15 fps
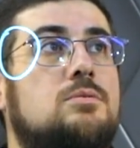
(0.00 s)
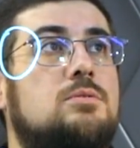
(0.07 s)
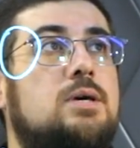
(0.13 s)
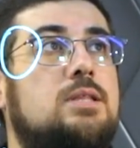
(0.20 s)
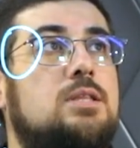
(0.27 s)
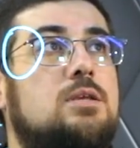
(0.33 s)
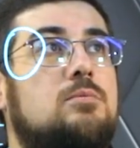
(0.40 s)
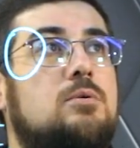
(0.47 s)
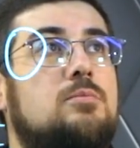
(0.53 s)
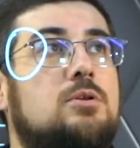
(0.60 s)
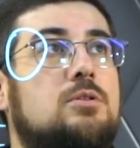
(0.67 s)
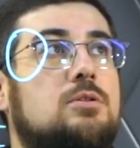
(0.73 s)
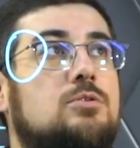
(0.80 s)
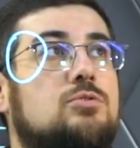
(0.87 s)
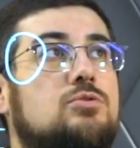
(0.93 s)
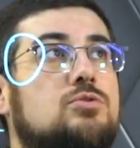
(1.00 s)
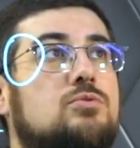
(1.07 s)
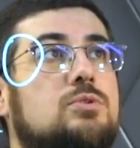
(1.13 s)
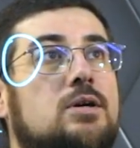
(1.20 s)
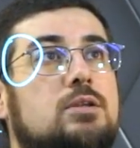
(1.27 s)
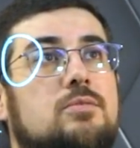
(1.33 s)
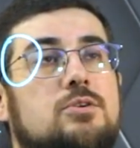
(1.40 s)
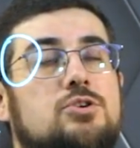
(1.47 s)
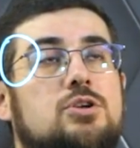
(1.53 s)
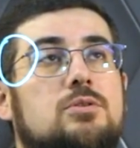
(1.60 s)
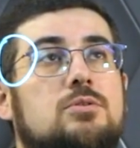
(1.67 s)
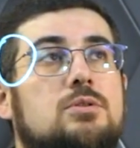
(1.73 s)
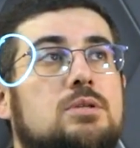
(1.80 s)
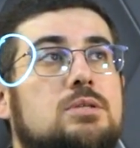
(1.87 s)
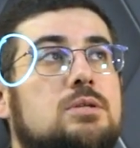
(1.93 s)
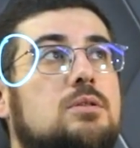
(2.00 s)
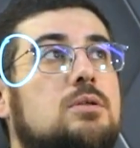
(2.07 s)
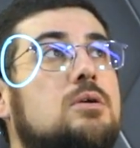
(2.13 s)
That is where they rotate this body.